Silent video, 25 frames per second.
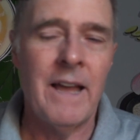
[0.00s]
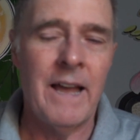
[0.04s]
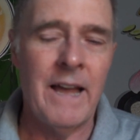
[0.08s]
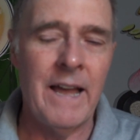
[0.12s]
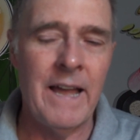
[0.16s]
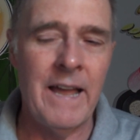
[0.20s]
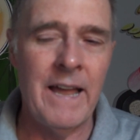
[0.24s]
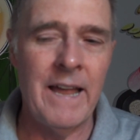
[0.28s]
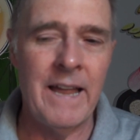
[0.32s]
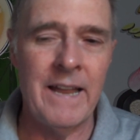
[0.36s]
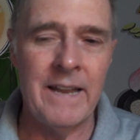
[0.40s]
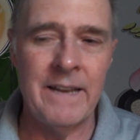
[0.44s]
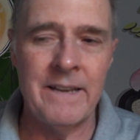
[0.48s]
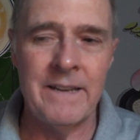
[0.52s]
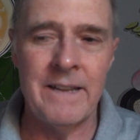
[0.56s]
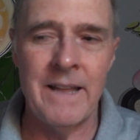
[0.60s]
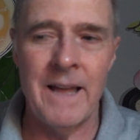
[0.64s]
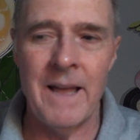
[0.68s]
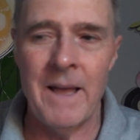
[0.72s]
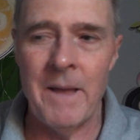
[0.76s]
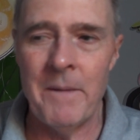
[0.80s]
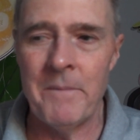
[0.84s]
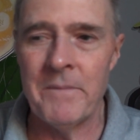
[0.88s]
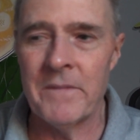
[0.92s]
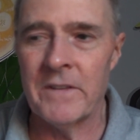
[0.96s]
And
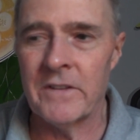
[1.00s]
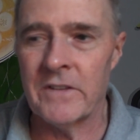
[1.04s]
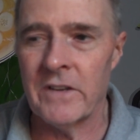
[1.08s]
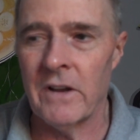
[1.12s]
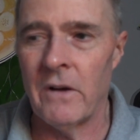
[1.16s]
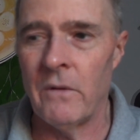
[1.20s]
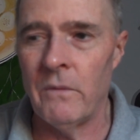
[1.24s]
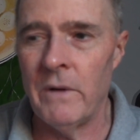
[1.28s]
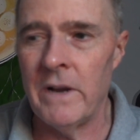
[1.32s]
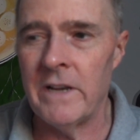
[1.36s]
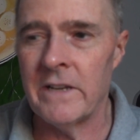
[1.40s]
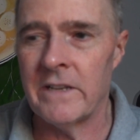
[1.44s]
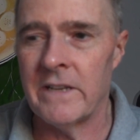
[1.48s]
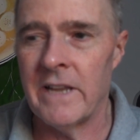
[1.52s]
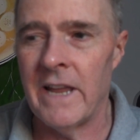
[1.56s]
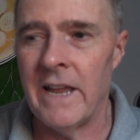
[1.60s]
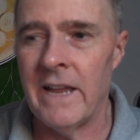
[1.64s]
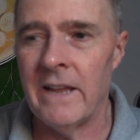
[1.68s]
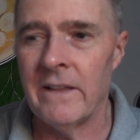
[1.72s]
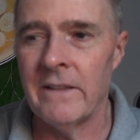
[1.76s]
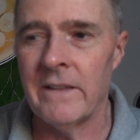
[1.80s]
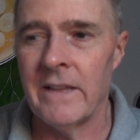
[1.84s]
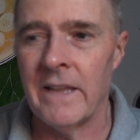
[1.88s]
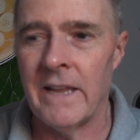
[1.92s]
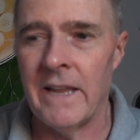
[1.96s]
so I went
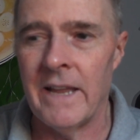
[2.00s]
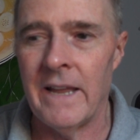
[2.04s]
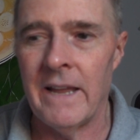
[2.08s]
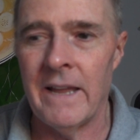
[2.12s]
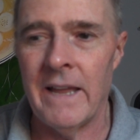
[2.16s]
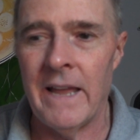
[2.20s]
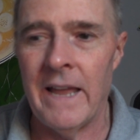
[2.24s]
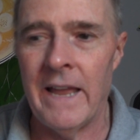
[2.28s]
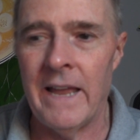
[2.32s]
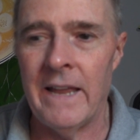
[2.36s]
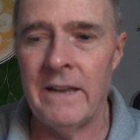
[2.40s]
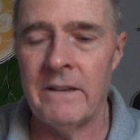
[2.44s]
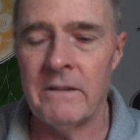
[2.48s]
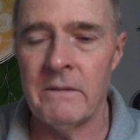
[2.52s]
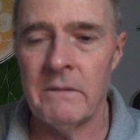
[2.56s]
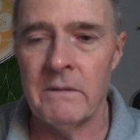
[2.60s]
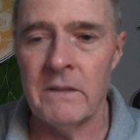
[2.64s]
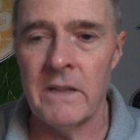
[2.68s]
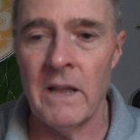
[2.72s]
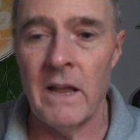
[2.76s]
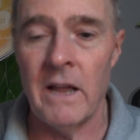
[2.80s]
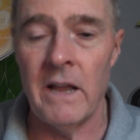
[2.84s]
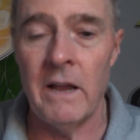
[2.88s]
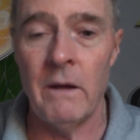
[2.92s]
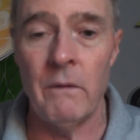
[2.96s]
down there, and
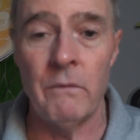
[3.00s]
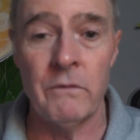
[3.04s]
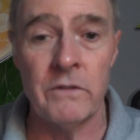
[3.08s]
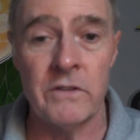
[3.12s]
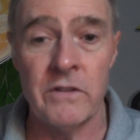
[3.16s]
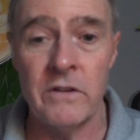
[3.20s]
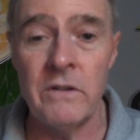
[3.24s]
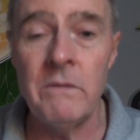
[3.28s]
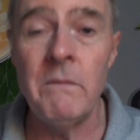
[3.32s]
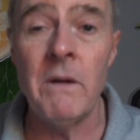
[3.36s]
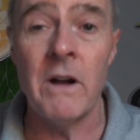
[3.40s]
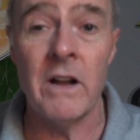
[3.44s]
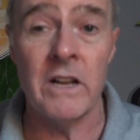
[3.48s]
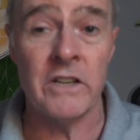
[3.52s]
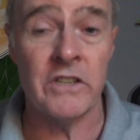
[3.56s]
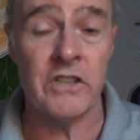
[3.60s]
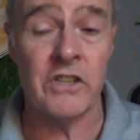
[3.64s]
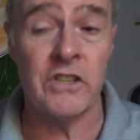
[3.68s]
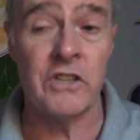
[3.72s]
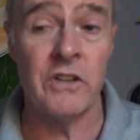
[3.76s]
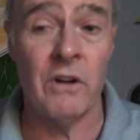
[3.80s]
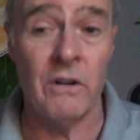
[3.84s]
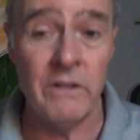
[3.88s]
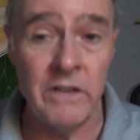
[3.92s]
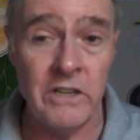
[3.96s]
to my
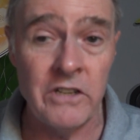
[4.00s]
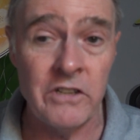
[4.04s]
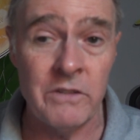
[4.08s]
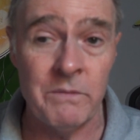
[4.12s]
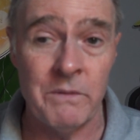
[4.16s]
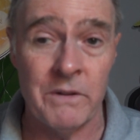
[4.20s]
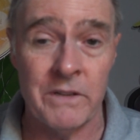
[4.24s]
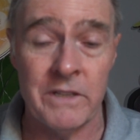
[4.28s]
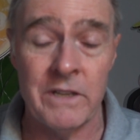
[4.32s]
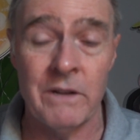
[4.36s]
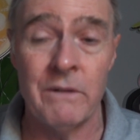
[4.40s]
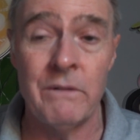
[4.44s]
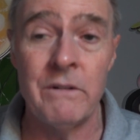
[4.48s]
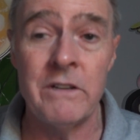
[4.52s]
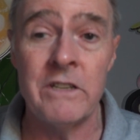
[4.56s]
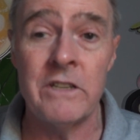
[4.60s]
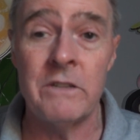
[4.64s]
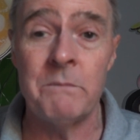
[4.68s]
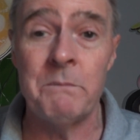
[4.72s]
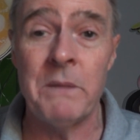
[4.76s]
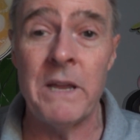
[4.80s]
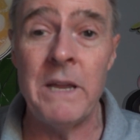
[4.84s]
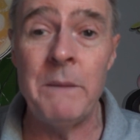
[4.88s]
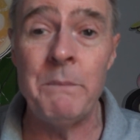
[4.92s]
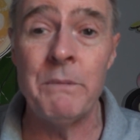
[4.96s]
astonishment, there
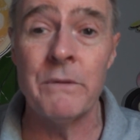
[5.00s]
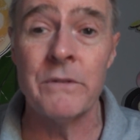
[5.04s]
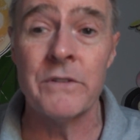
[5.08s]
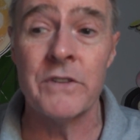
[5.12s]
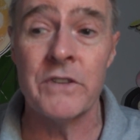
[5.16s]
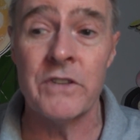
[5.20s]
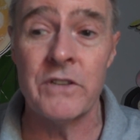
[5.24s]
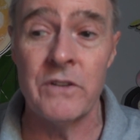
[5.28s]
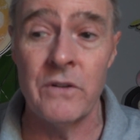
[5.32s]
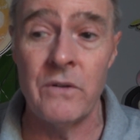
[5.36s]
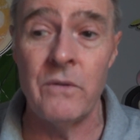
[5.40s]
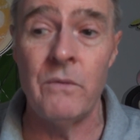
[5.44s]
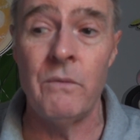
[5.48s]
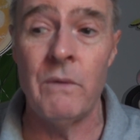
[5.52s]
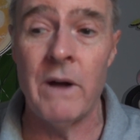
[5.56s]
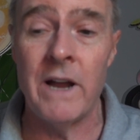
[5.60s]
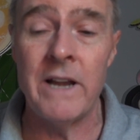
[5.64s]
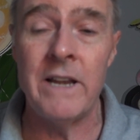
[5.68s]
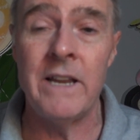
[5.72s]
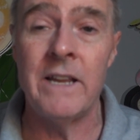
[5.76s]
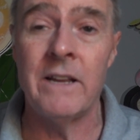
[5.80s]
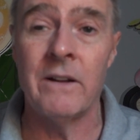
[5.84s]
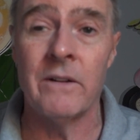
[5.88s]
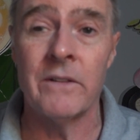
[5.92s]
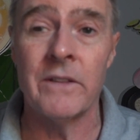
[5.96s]
was people still
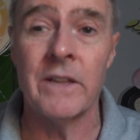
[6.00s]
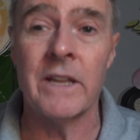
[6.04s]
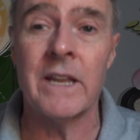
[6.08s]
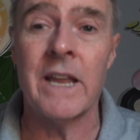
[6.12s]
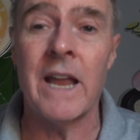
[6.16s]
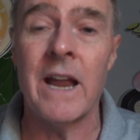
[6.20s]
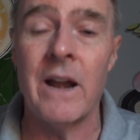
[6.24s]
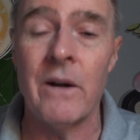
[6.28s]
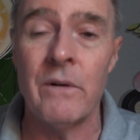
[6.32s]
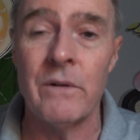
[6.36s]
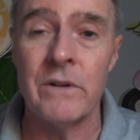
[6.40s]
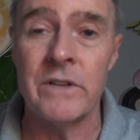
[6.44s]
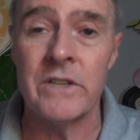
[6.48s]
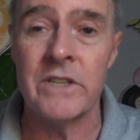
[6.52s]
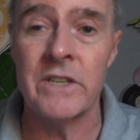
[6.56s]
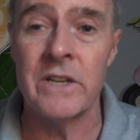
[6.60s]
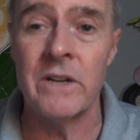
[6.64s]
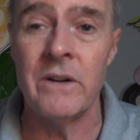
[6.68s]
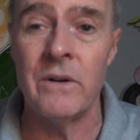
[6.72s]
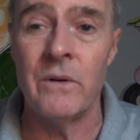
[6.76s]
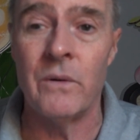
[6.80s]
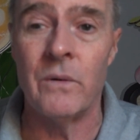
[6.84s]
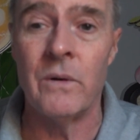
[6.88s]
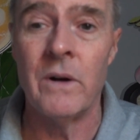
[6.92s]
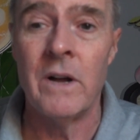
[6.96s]
waiting on the
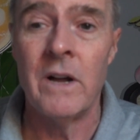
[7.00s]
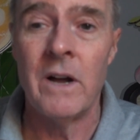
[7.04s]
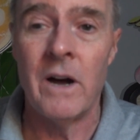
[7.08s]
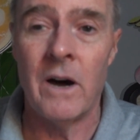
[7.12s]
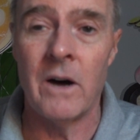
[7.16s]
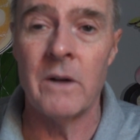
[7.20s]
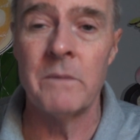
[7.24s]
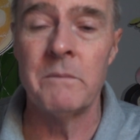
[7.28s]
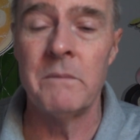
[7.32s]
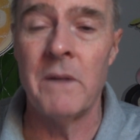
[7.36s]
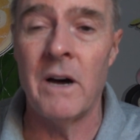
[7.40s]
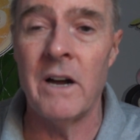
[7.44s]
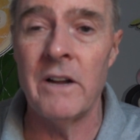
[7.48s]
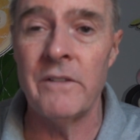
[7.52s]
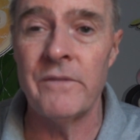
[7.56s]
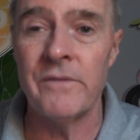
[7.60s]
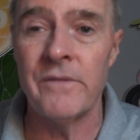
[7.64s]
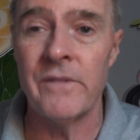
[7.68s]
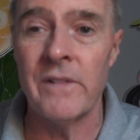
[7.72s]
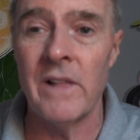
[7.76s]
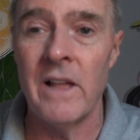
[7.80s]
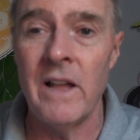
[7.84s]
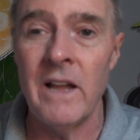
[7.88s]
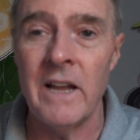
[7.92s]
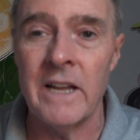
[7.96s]
carousel on my
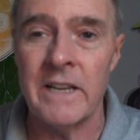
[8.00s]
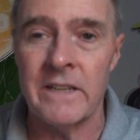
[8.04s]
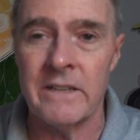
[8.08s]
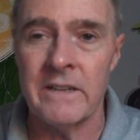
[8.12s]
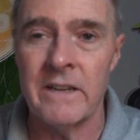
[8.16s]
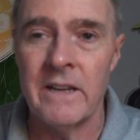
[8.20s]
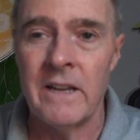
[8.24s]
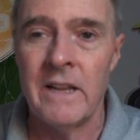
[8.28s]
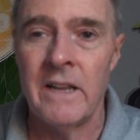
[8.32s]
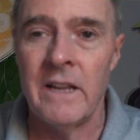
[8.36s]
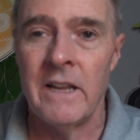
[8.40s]
flight.